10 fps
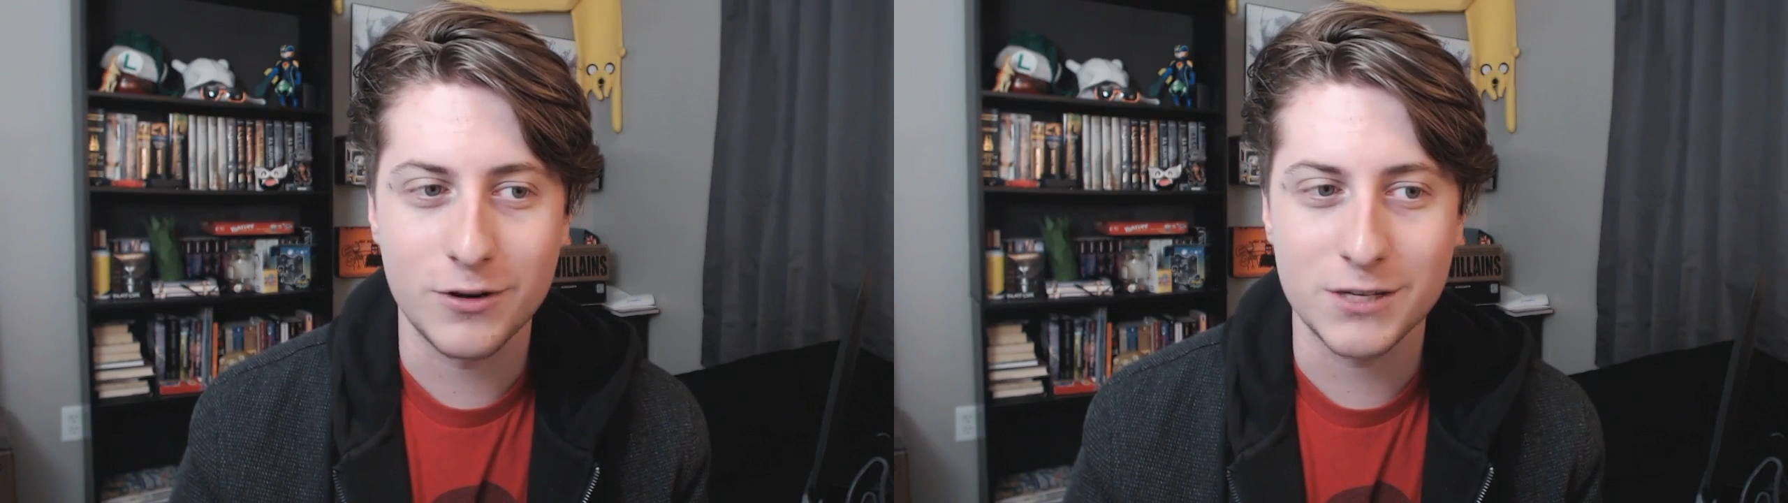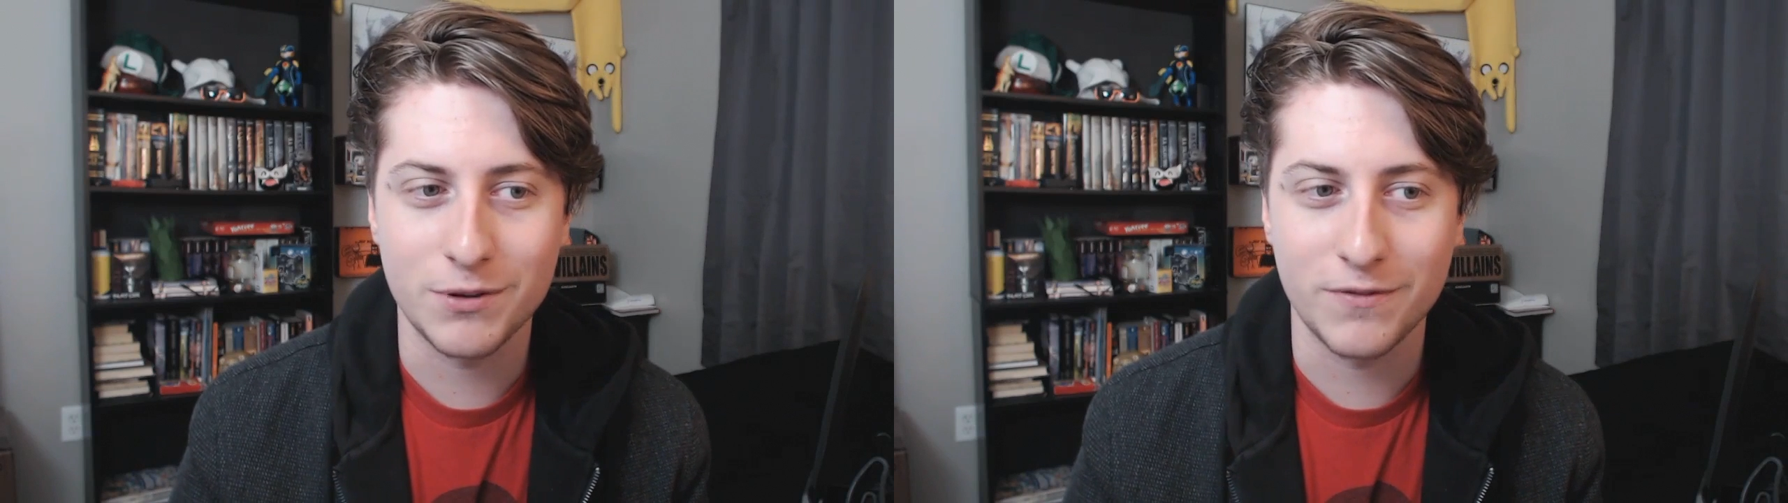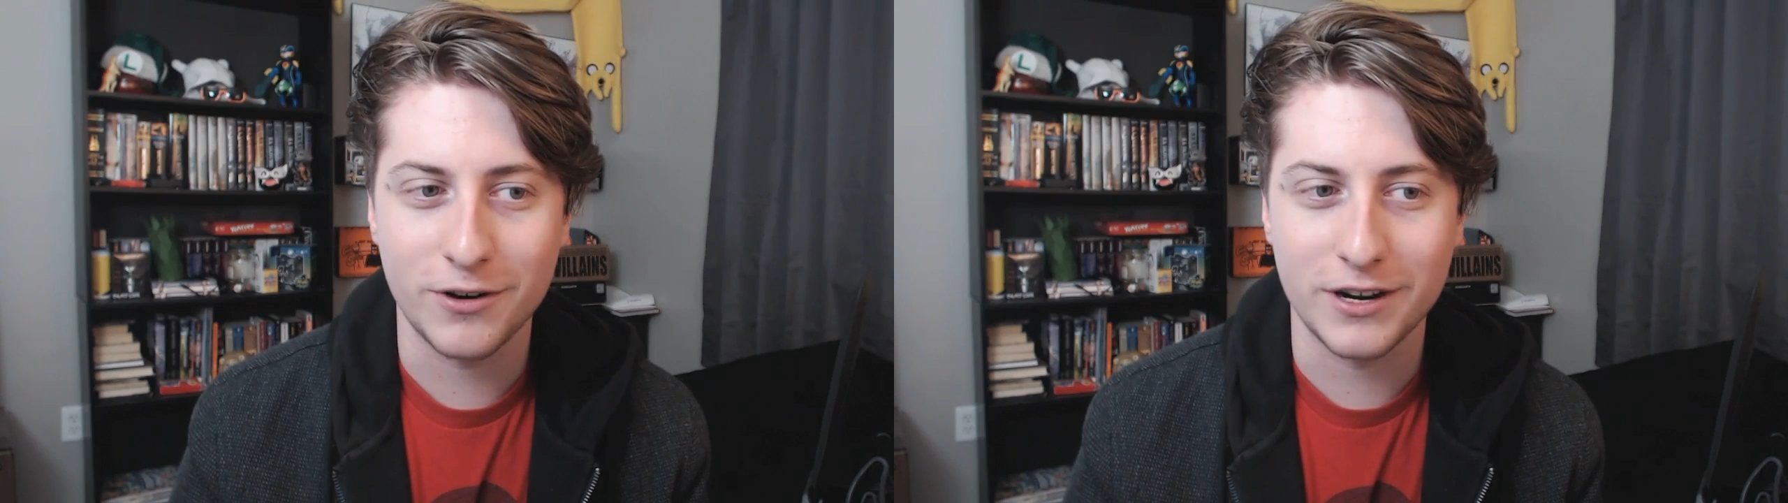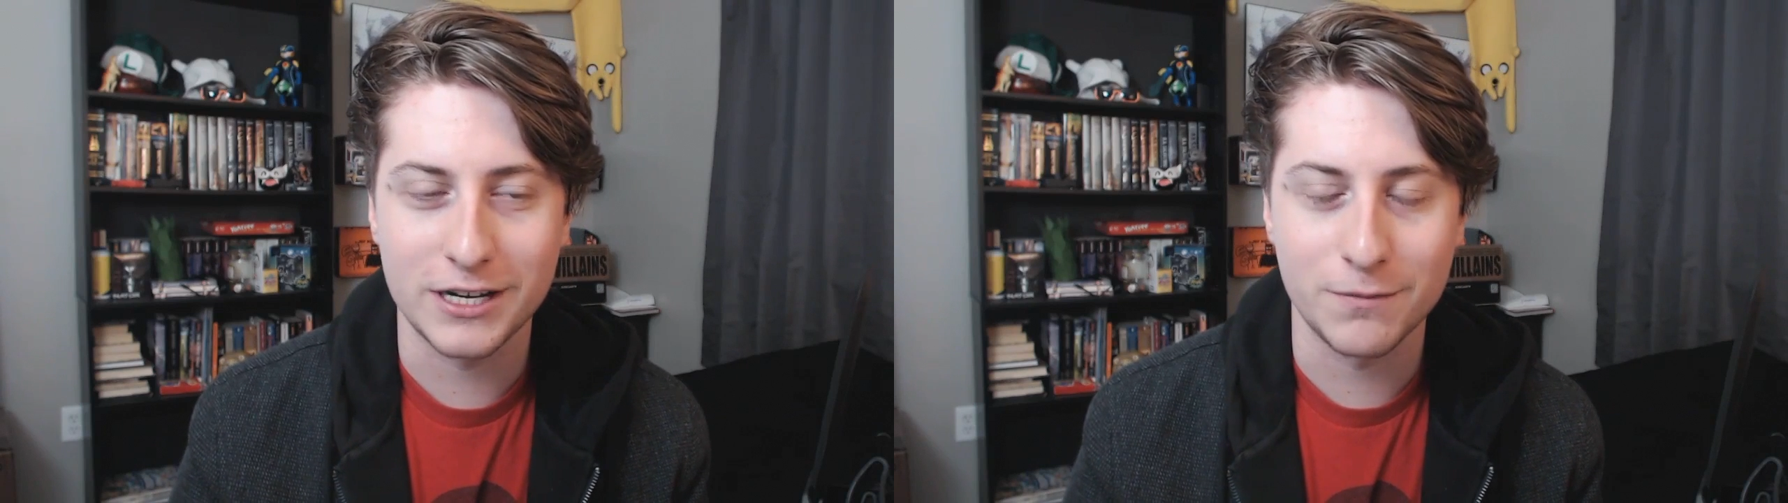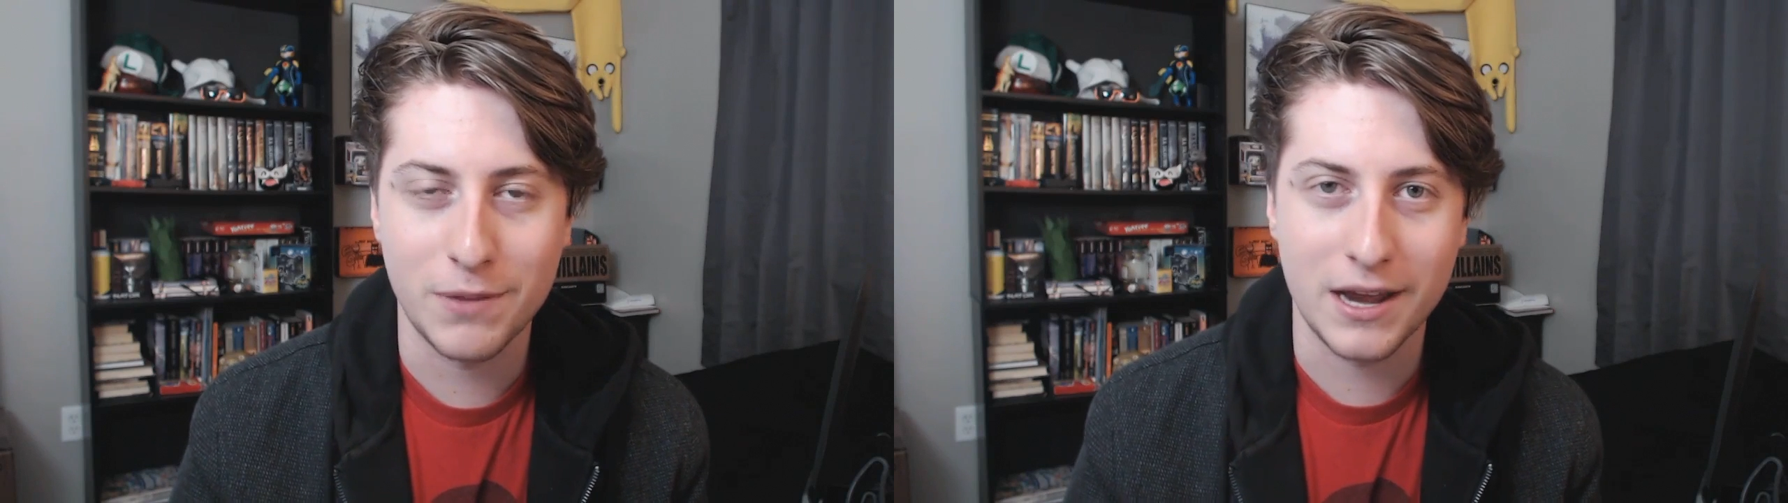always been very
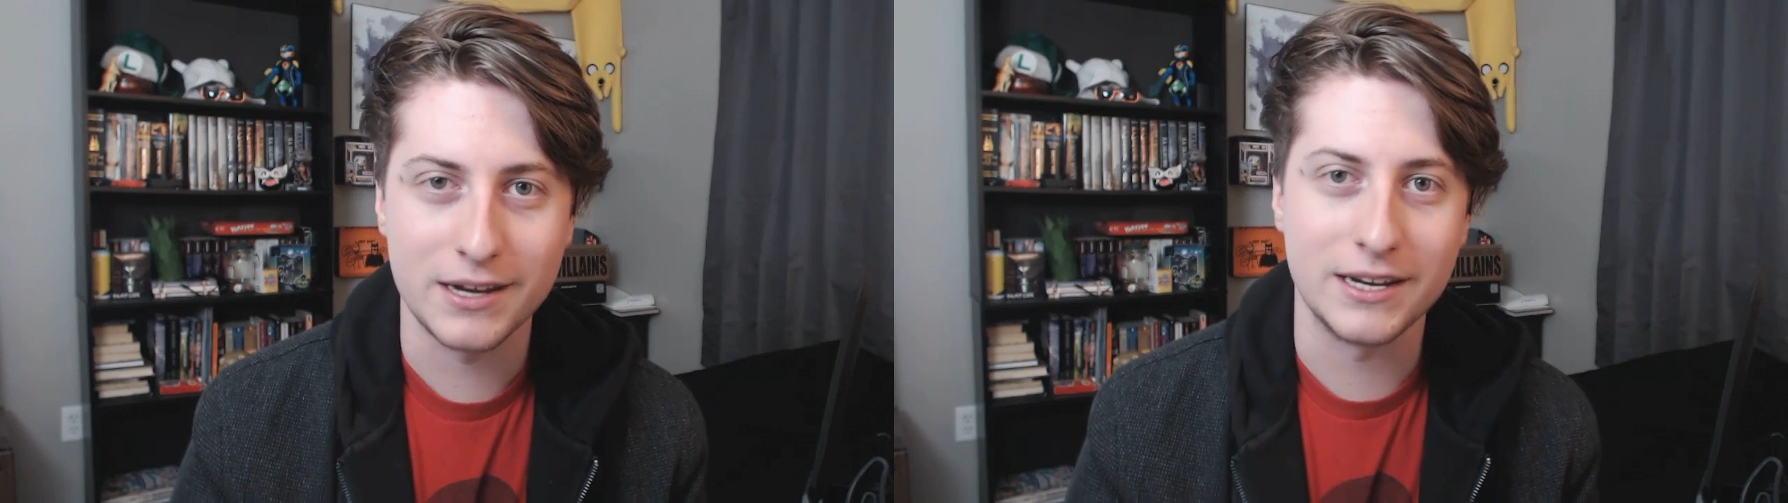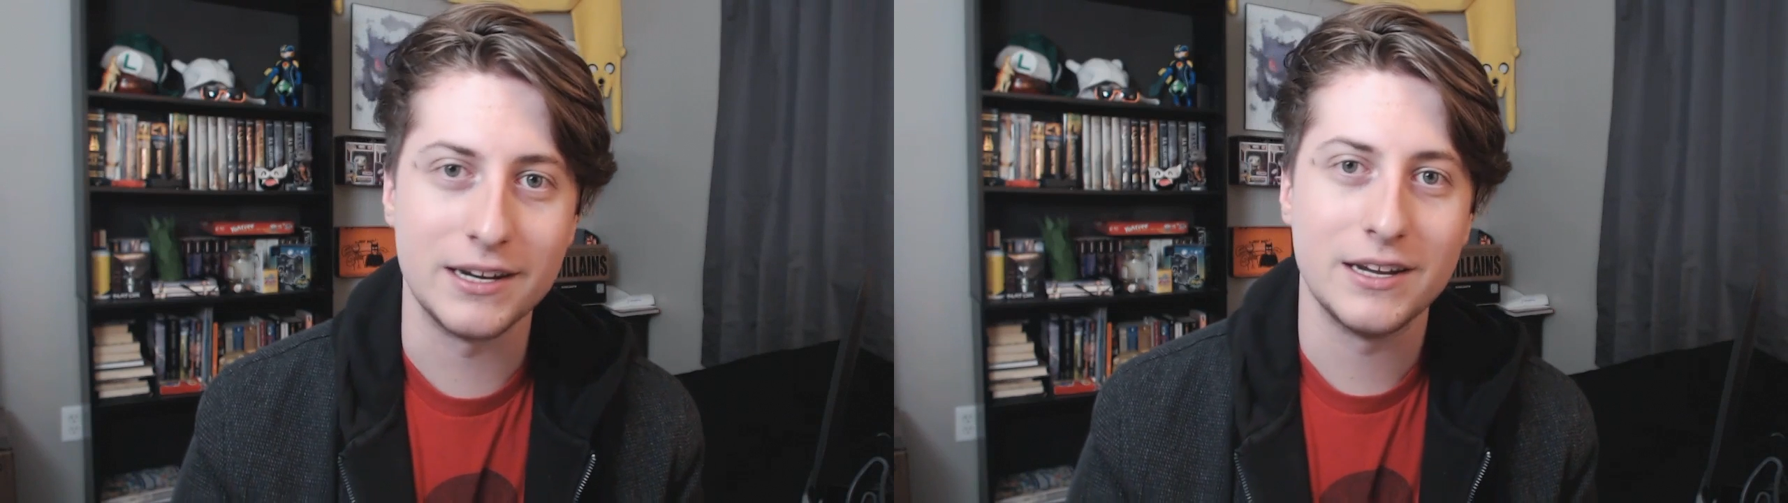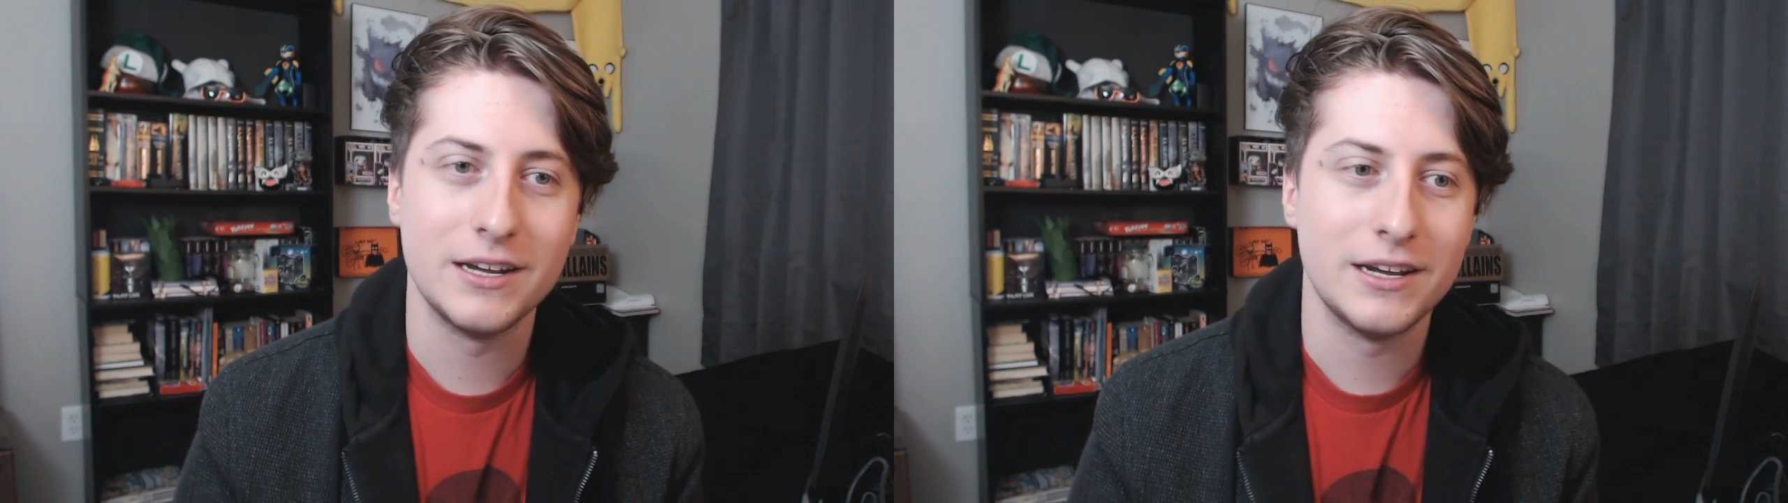independent